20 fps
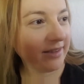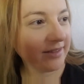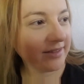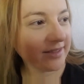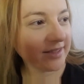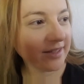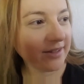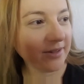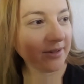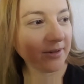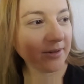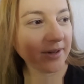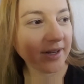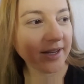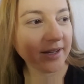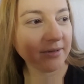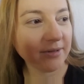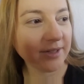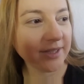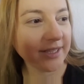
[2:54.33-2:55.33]
so I
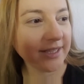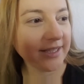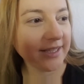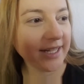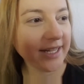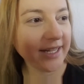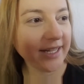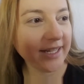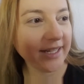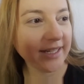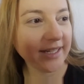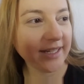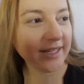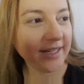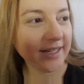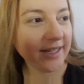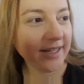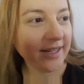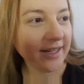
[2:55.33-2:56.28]
really like it.